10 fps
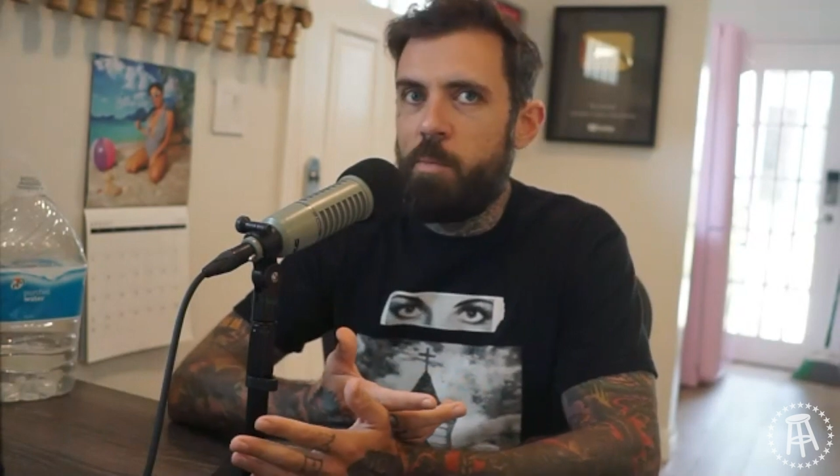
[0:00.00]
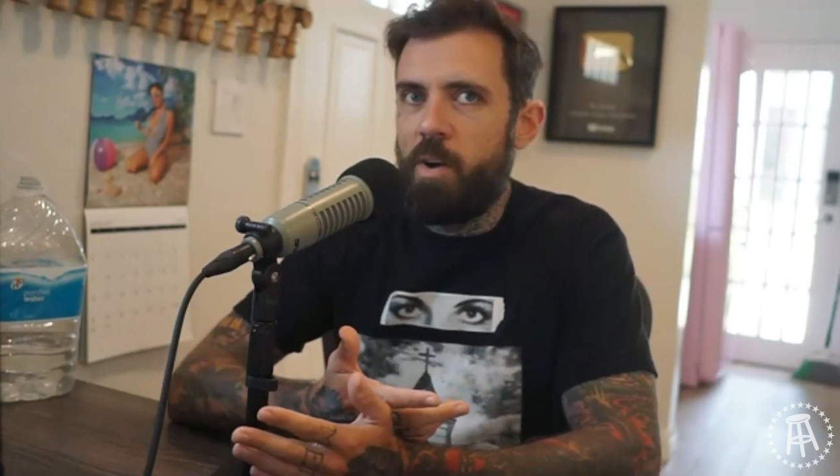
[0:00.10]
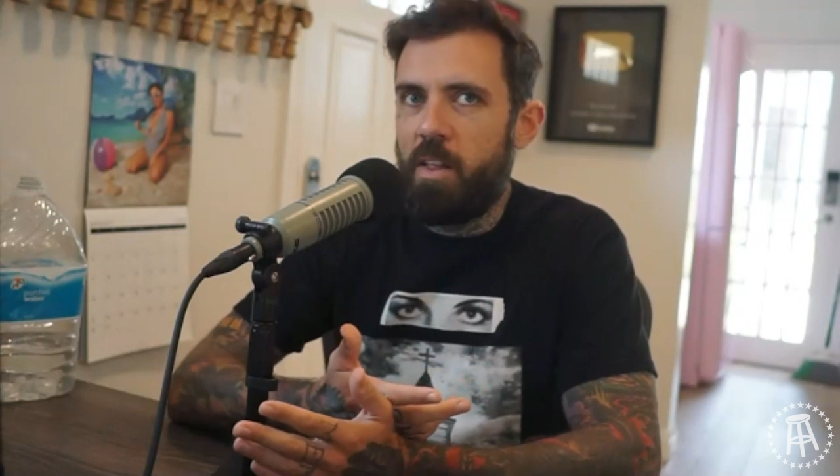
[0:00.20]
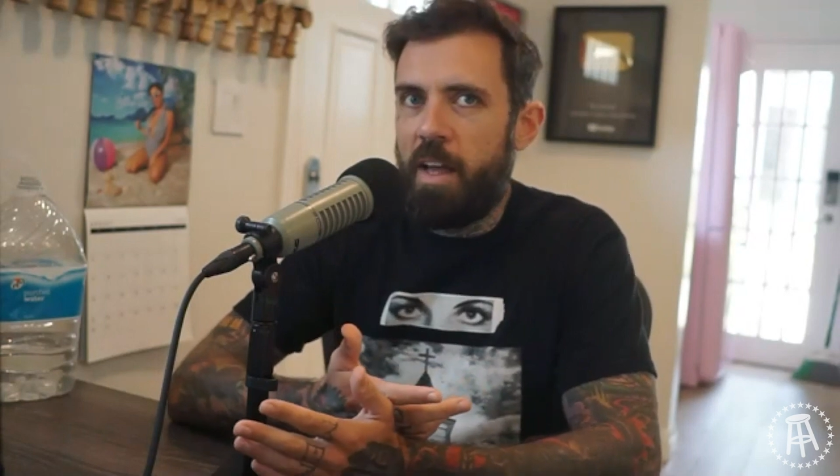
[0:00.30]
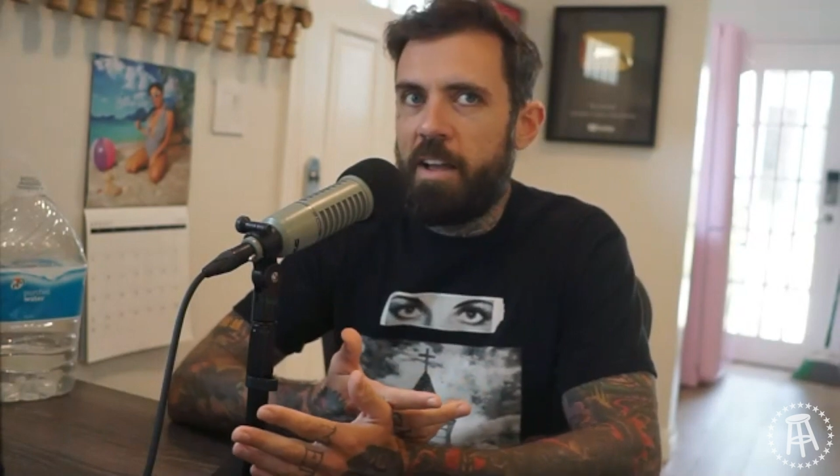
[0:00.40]

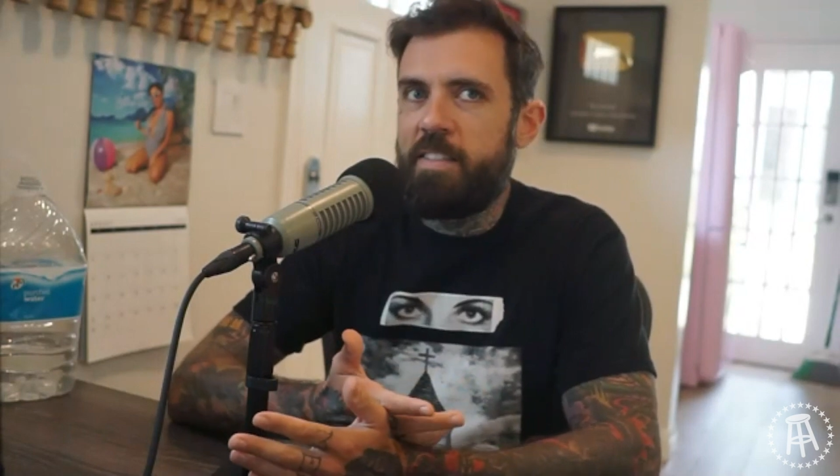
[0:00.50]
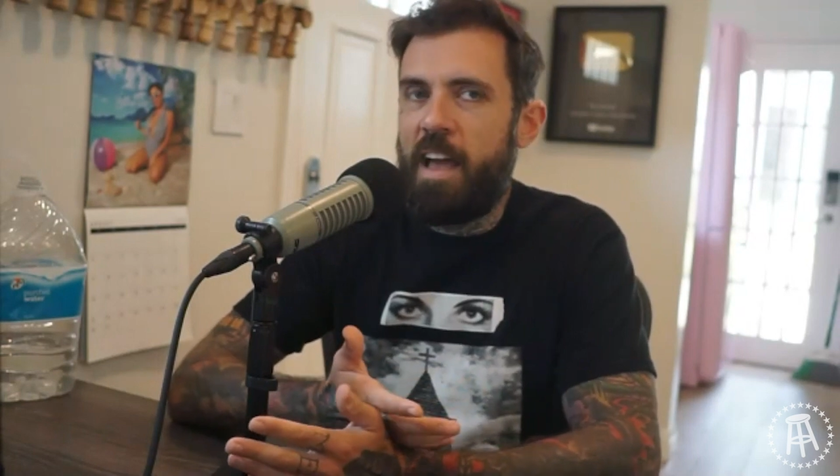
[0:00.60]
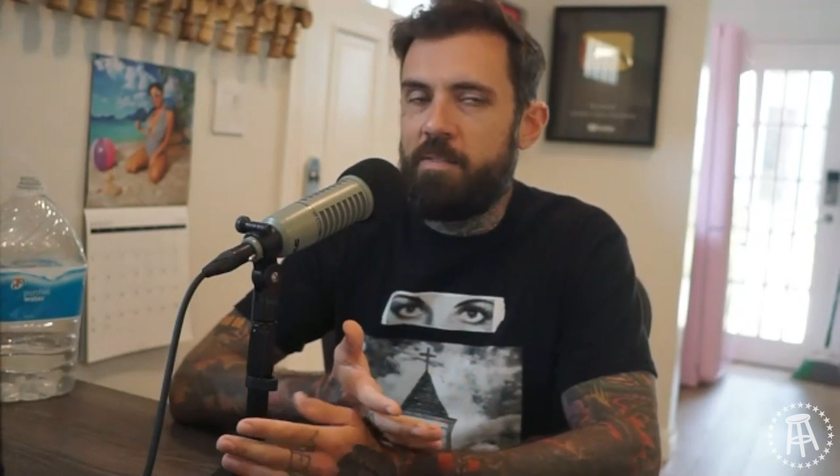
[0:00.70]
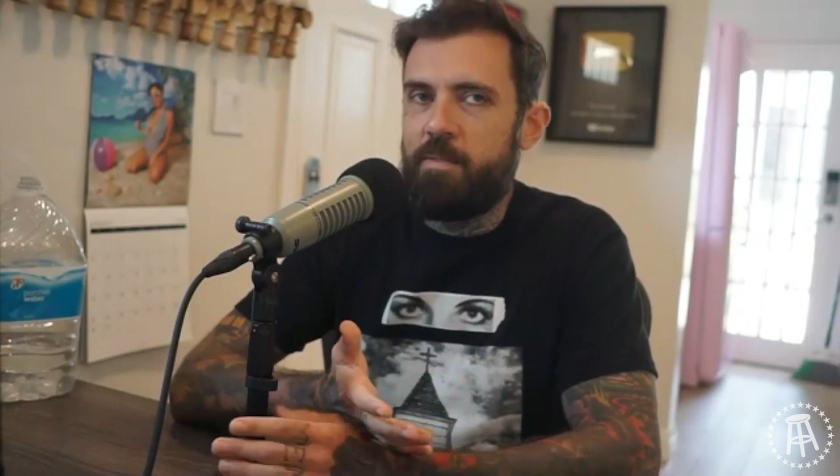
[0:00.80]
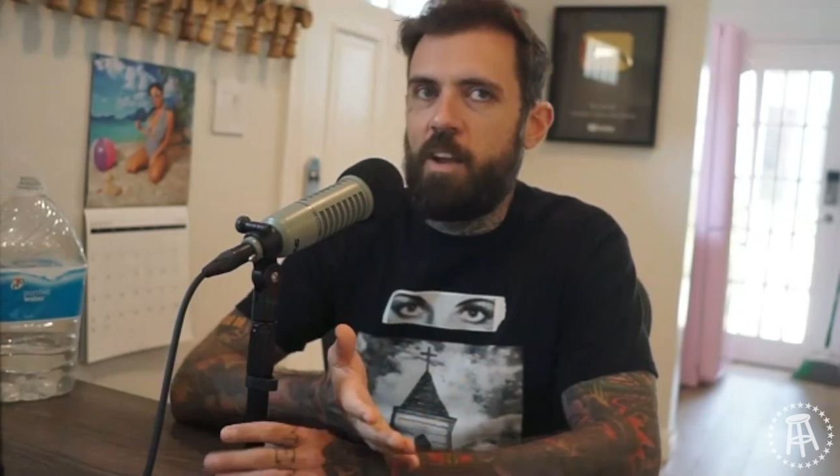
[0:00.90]
But like
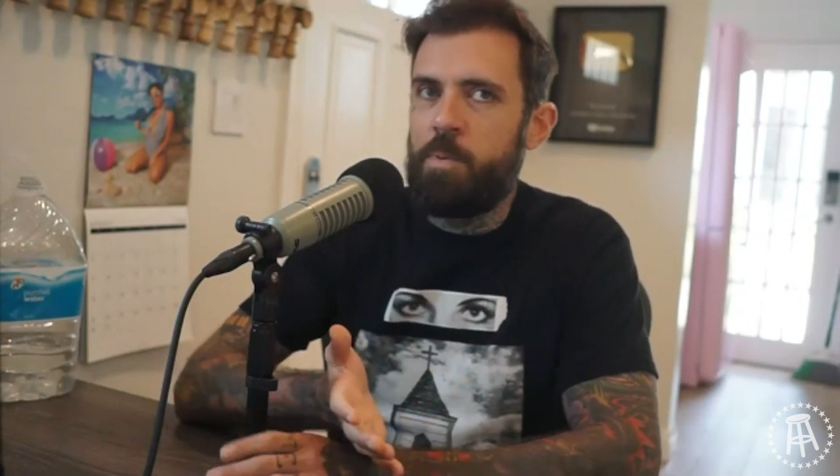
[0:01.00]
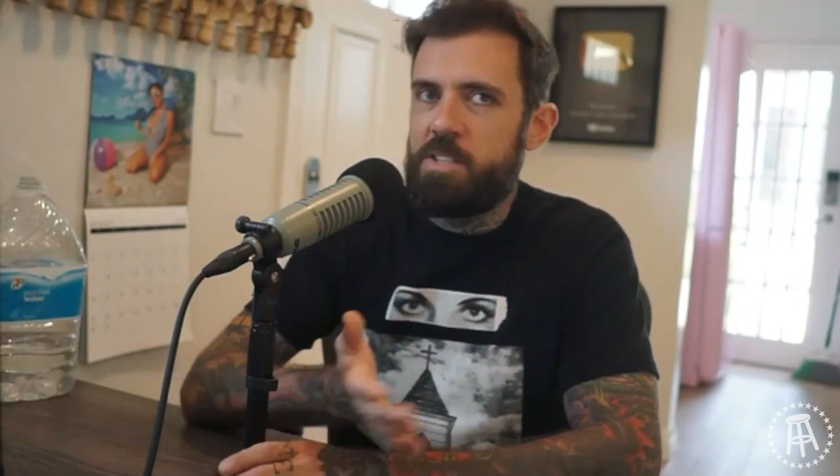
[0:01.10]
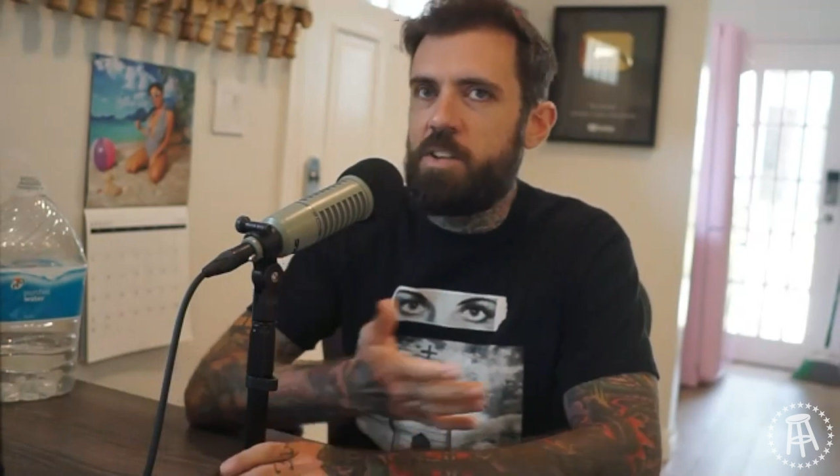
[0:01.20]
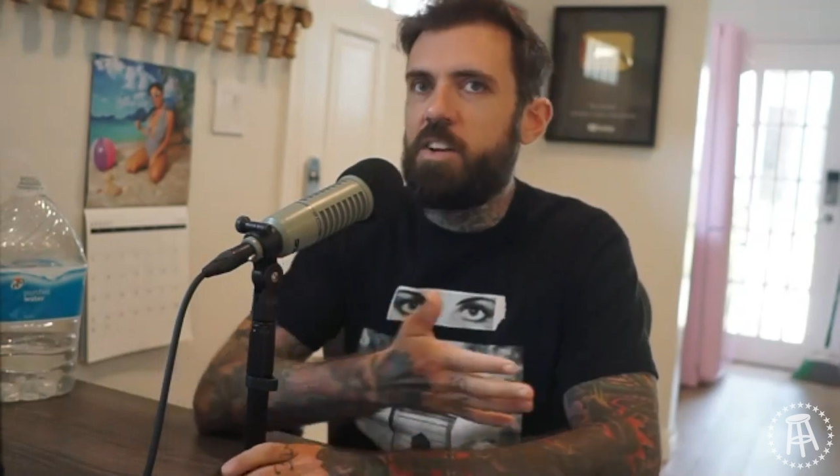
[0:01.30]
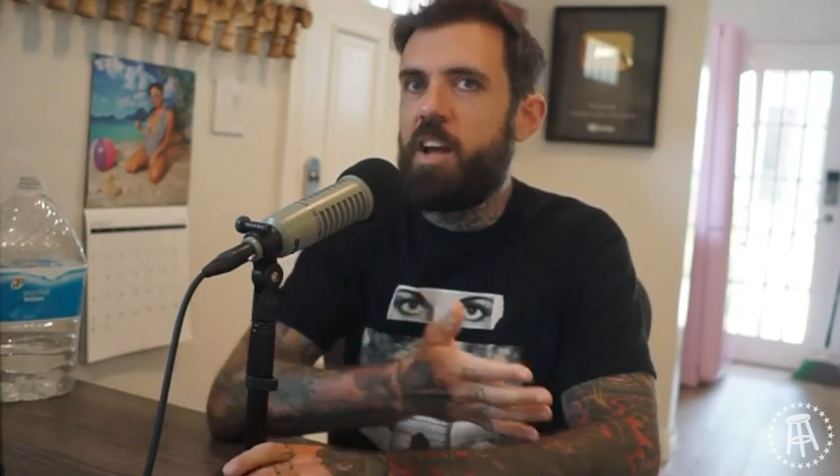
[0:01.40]
that, up
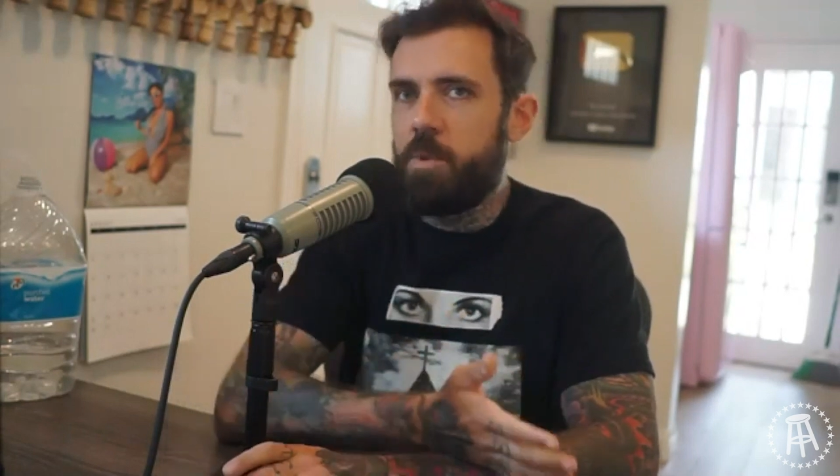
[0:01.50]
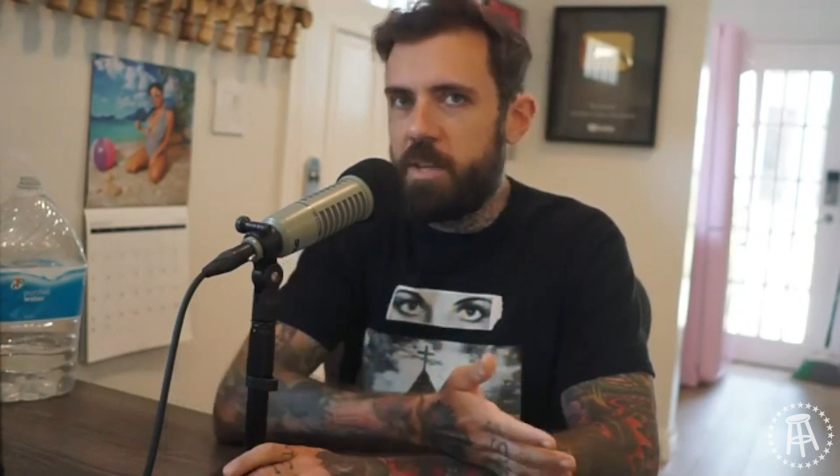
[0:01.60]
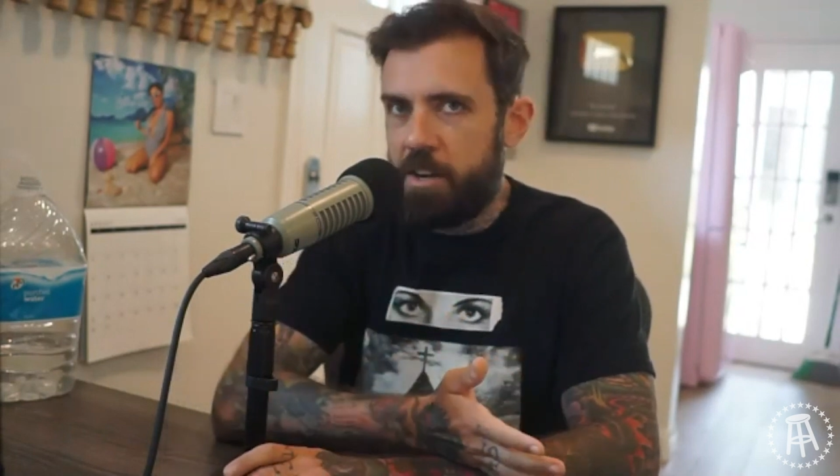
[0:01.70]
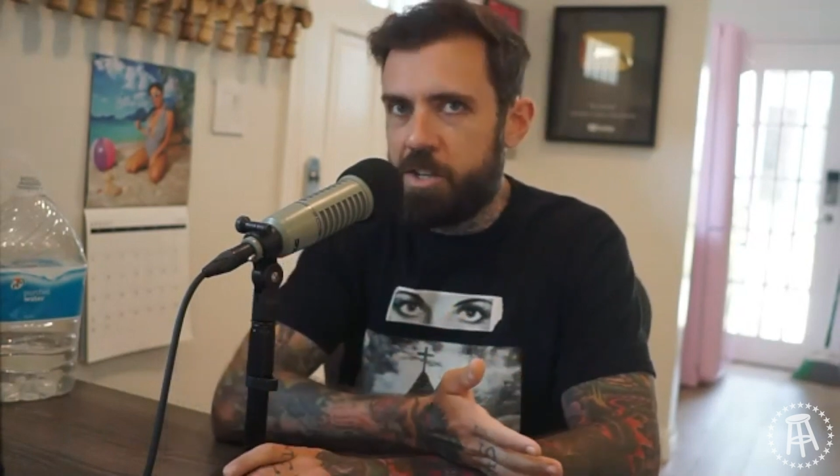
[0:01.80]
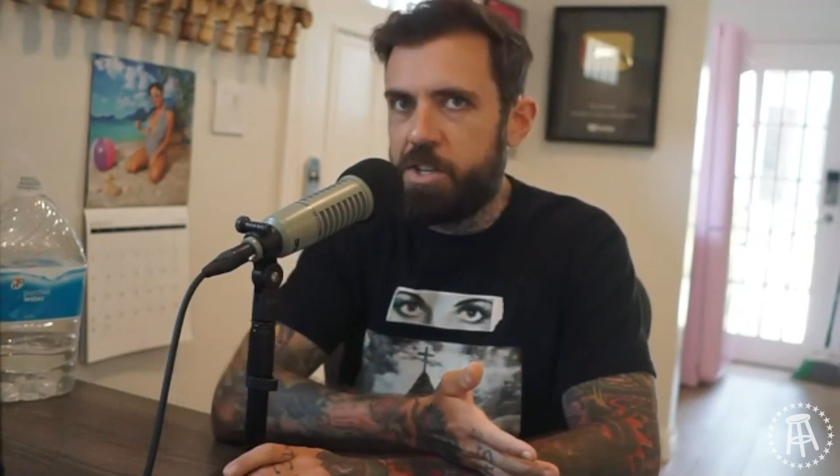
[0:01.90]
until a couple of
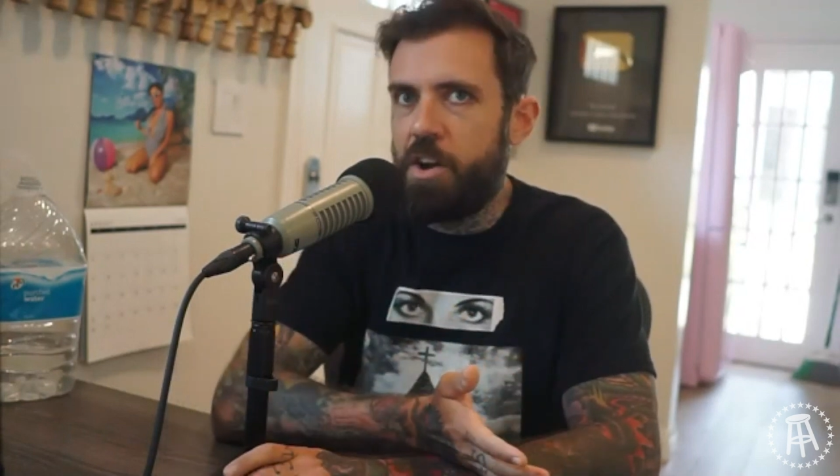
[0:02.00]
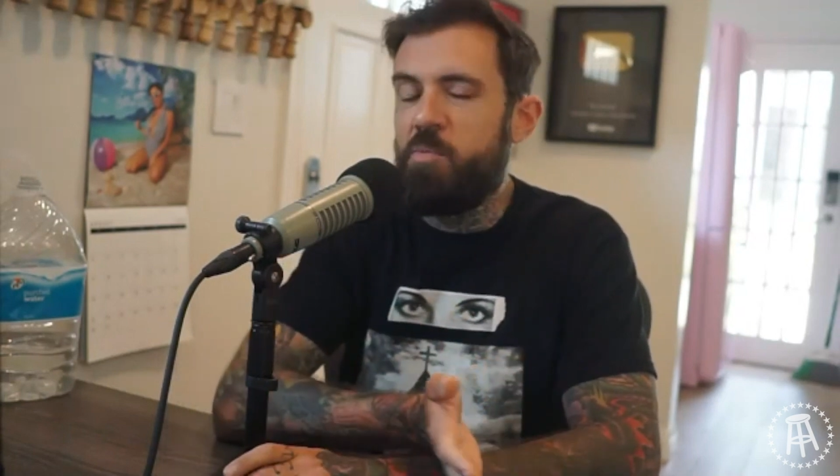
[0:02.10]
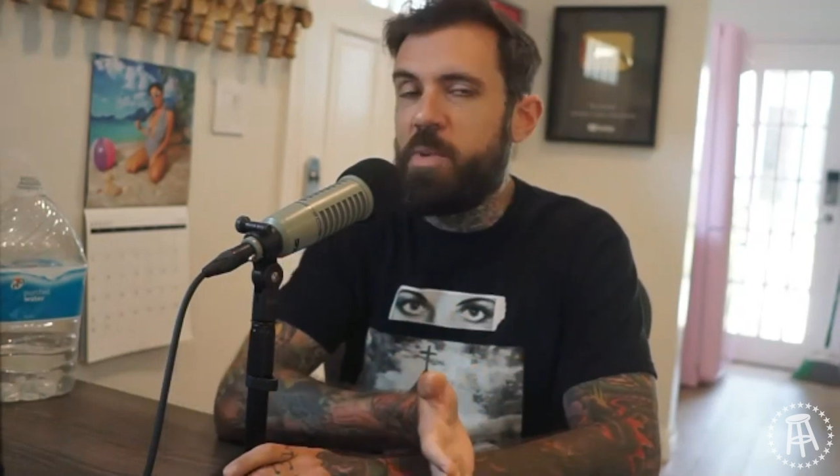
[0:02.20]
years ago,